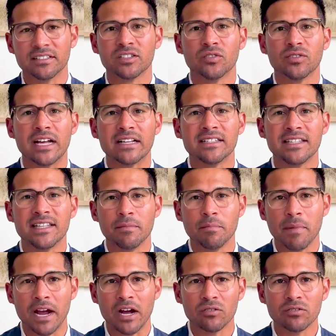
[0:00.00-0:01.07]
So that's the
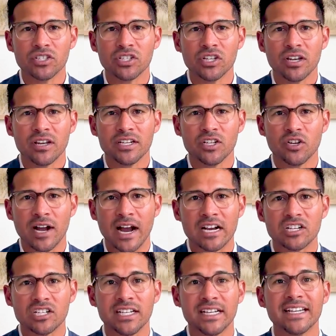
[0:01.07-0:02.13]
amount you're
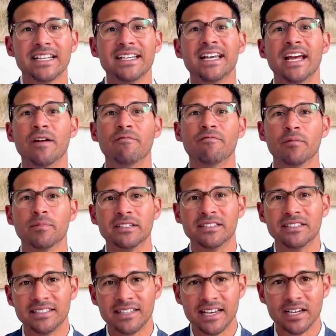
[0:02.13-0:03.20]
actually going to get from the
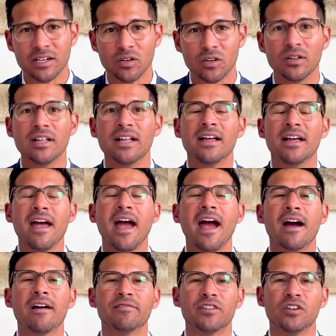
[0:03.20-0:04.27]
sale
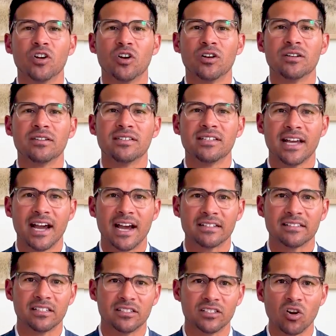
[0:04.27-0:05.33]
after
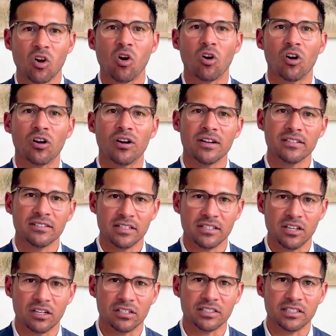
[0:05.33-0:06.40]
taxes are
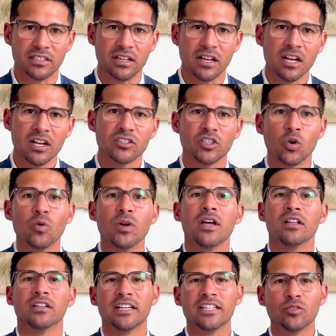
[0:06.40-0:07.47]
deducted. So
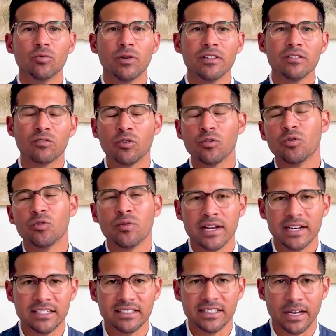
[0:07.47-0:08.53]
let's run through
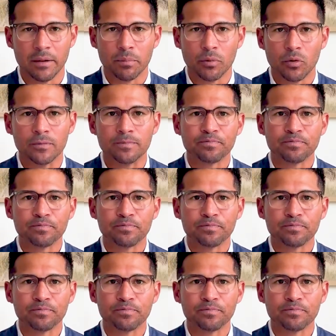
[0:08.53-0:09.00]
an example.